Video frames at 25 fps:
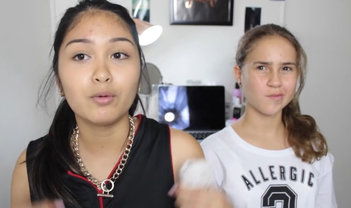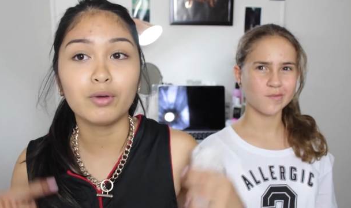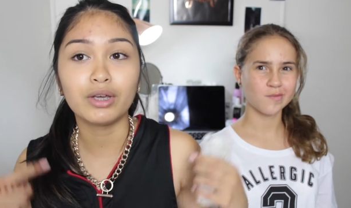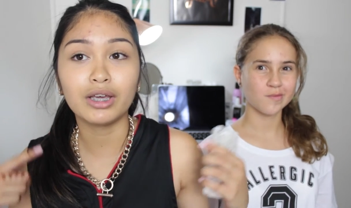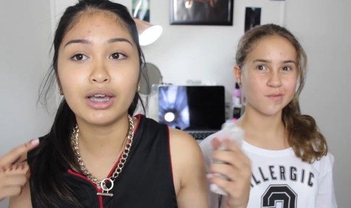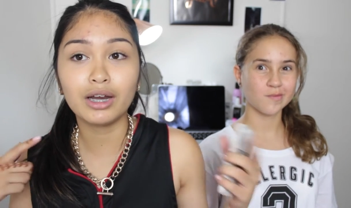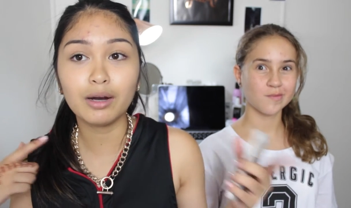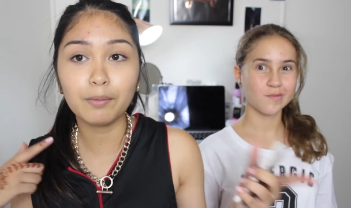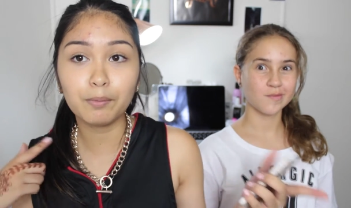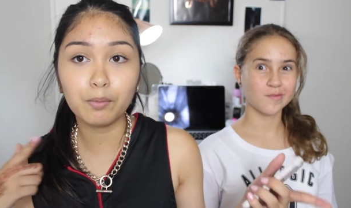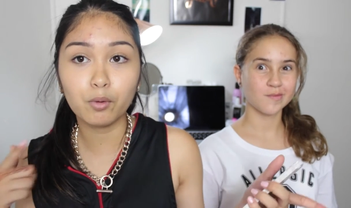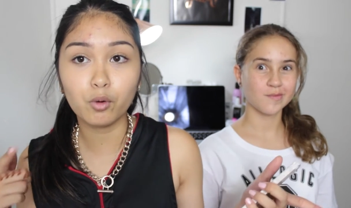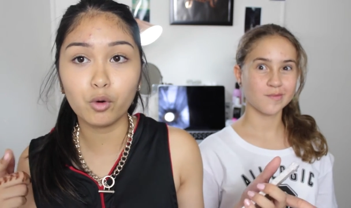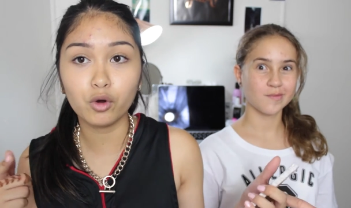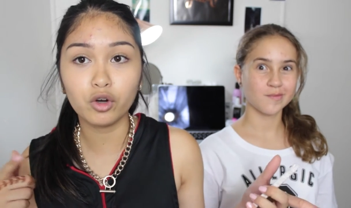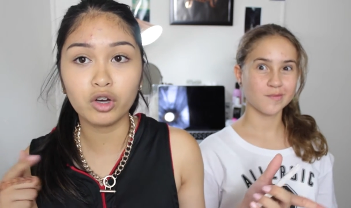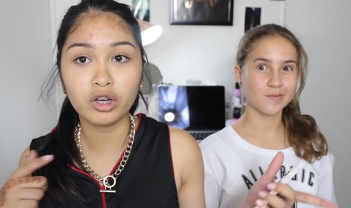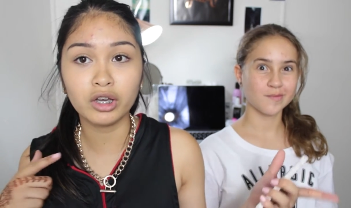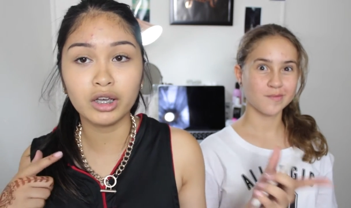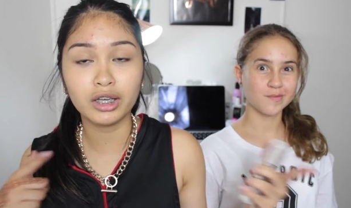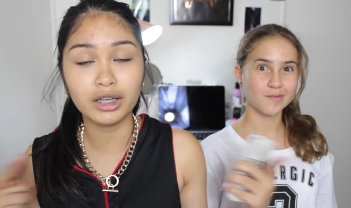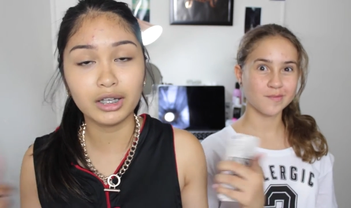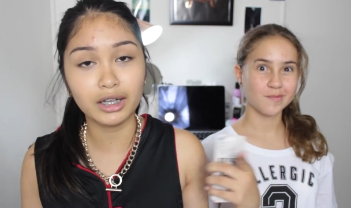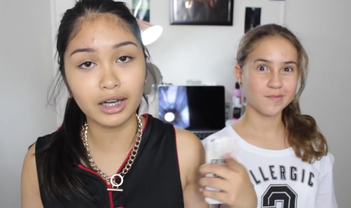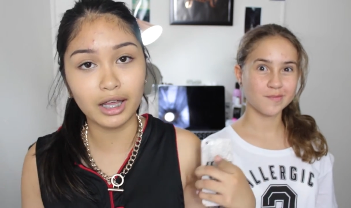Speaker 1: we get a
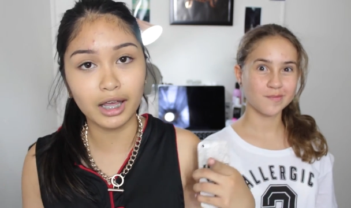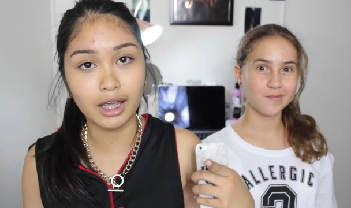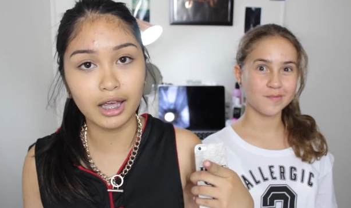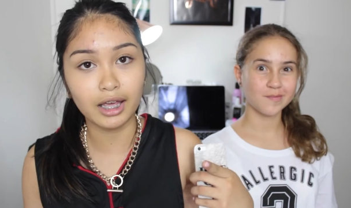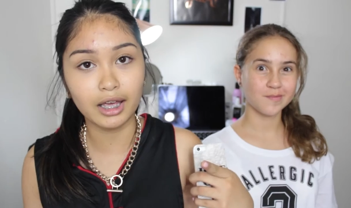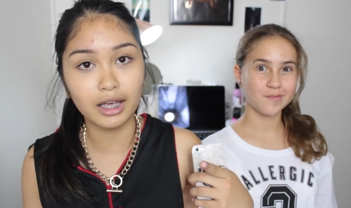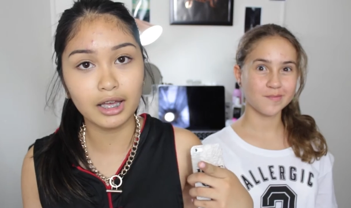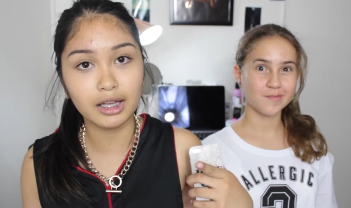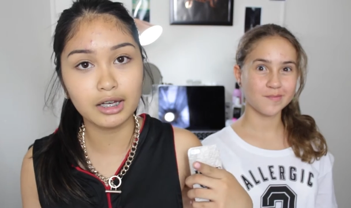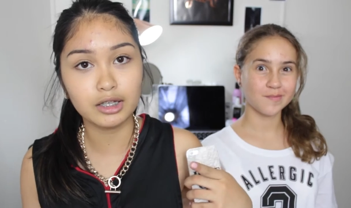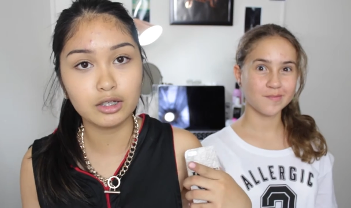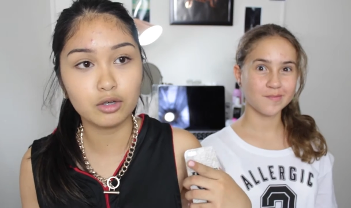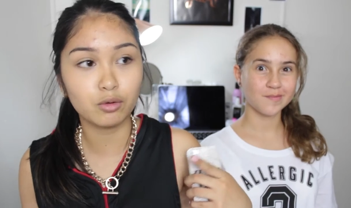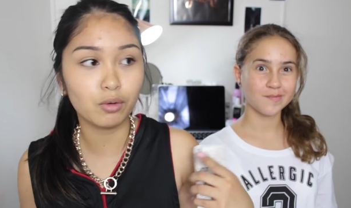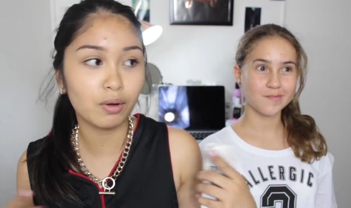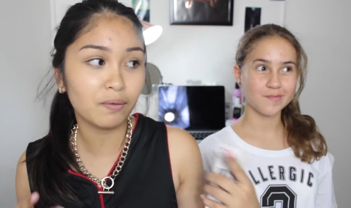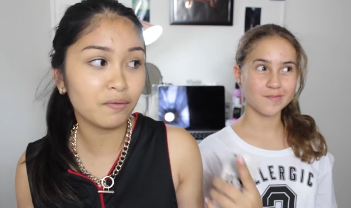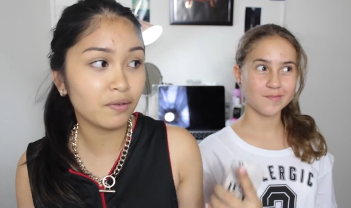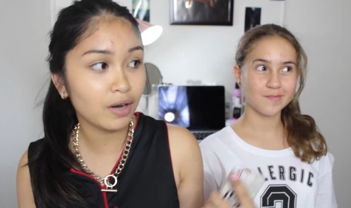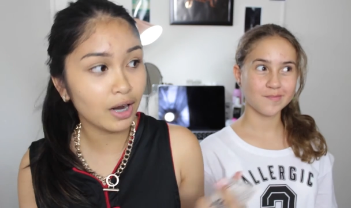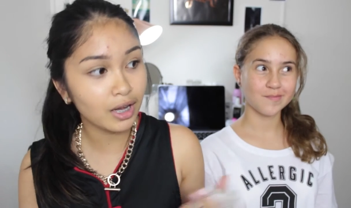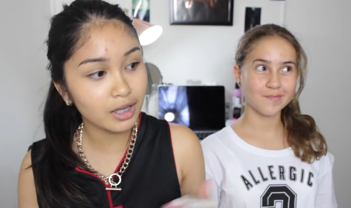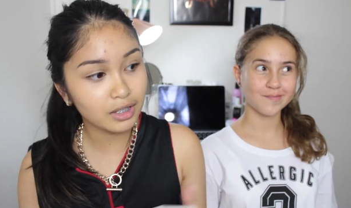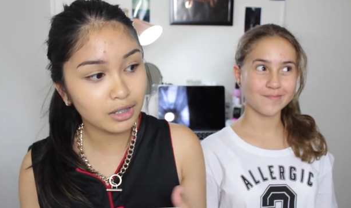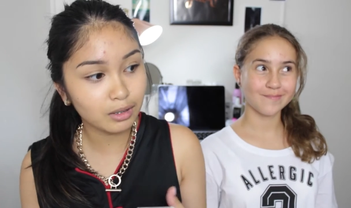point and
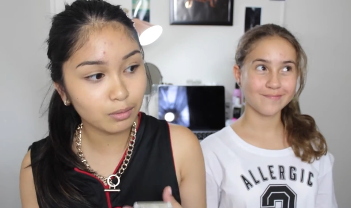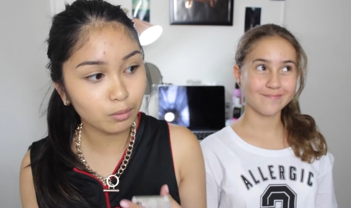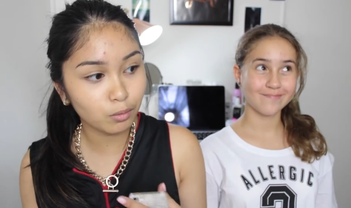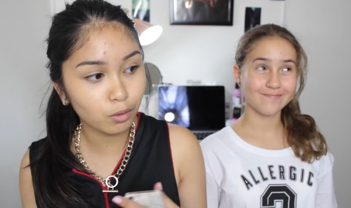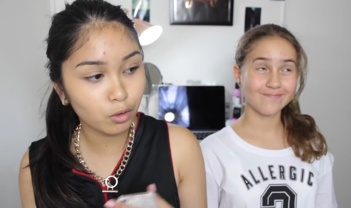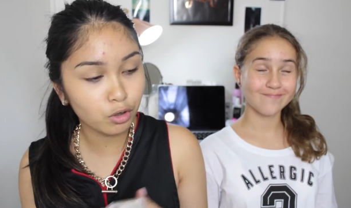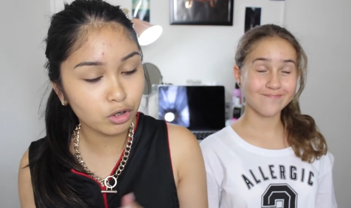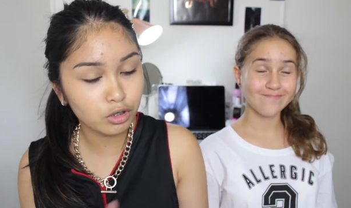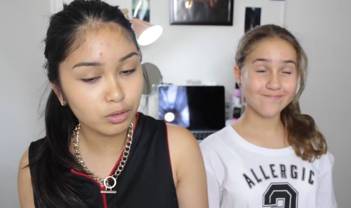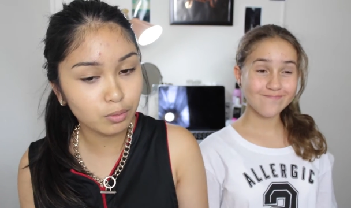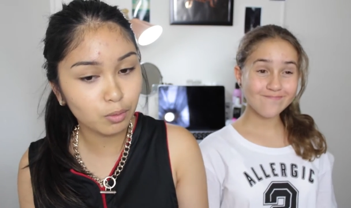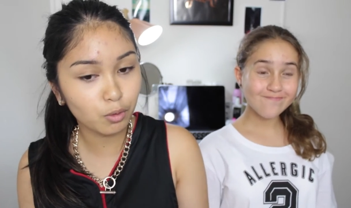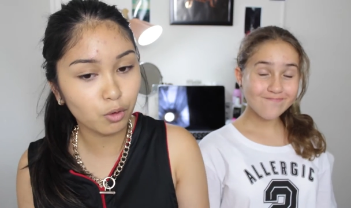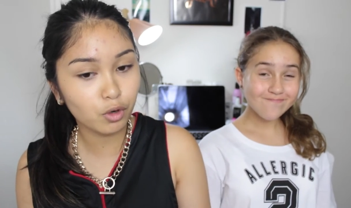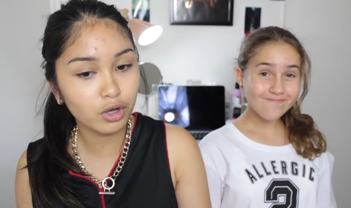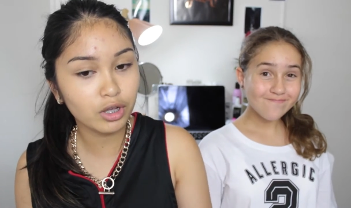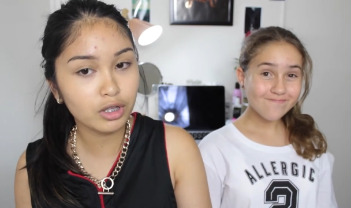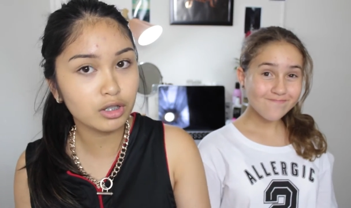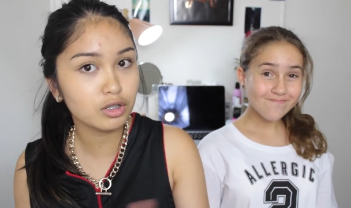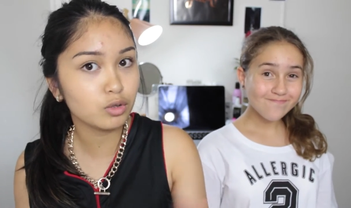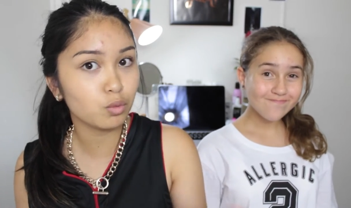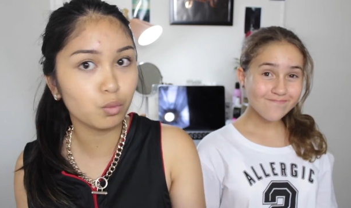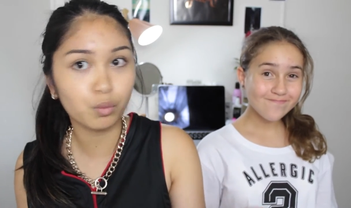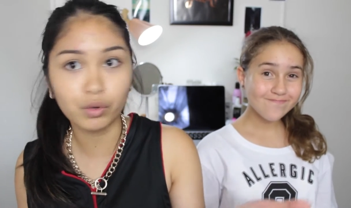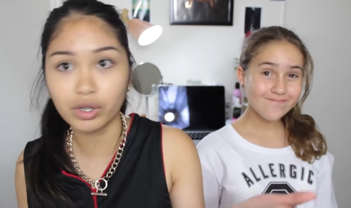whoever has the most
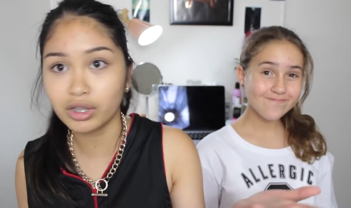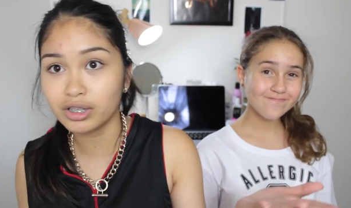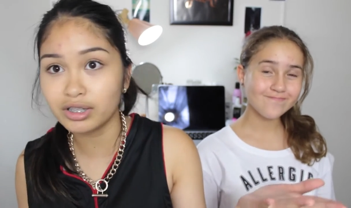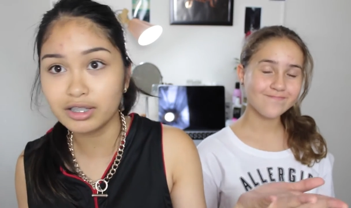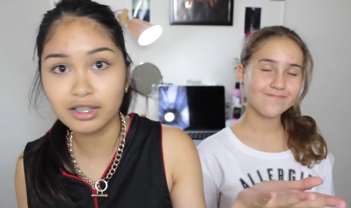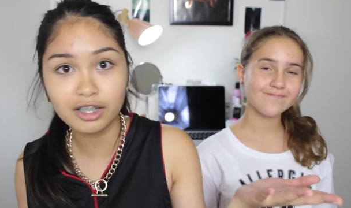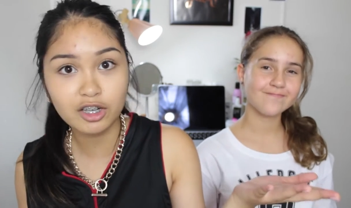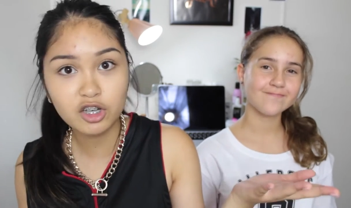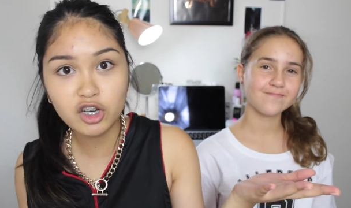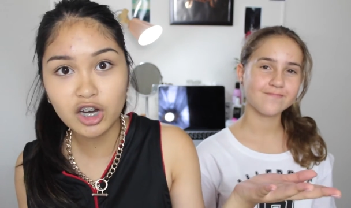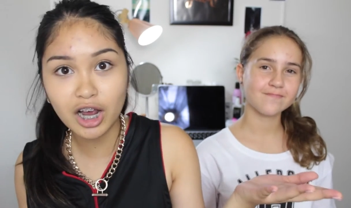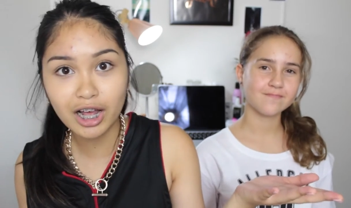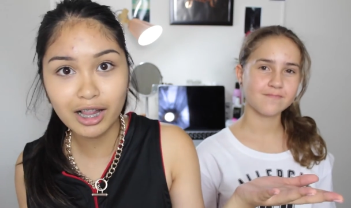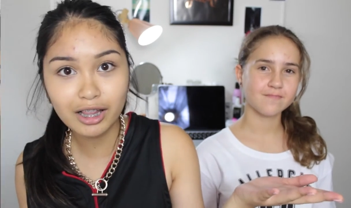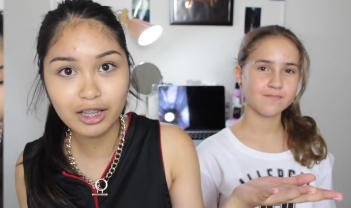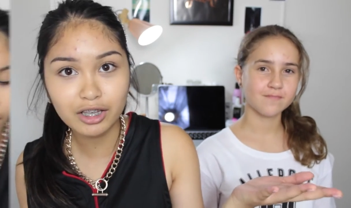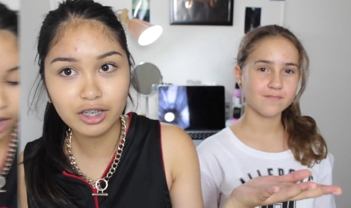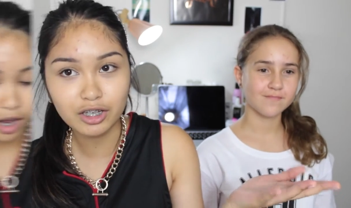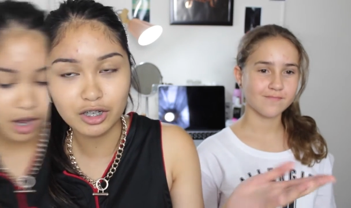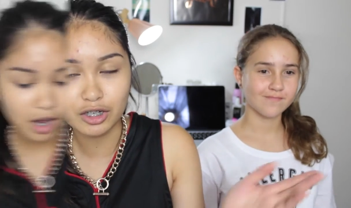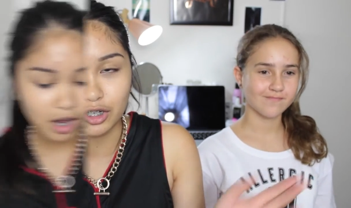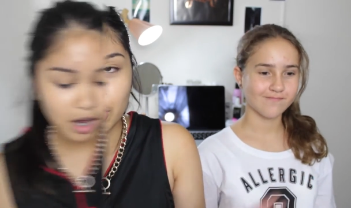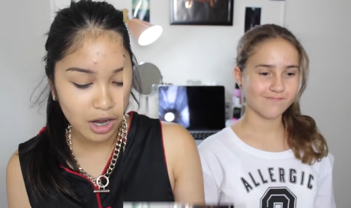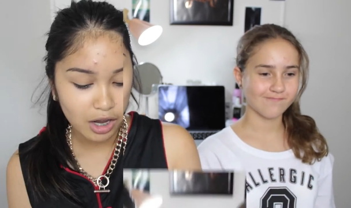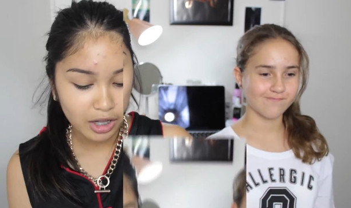points wins the
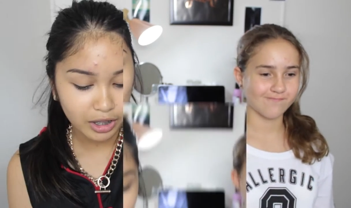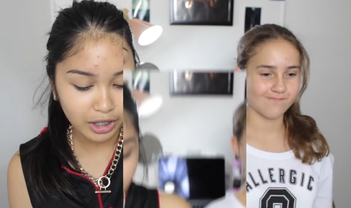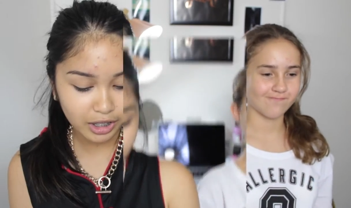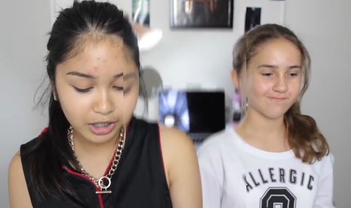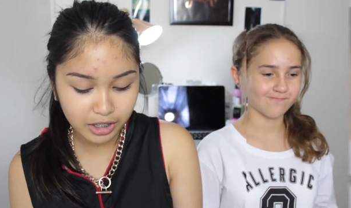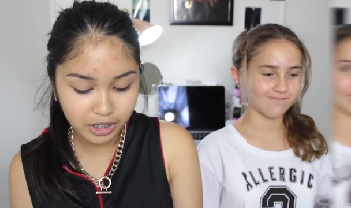challenge.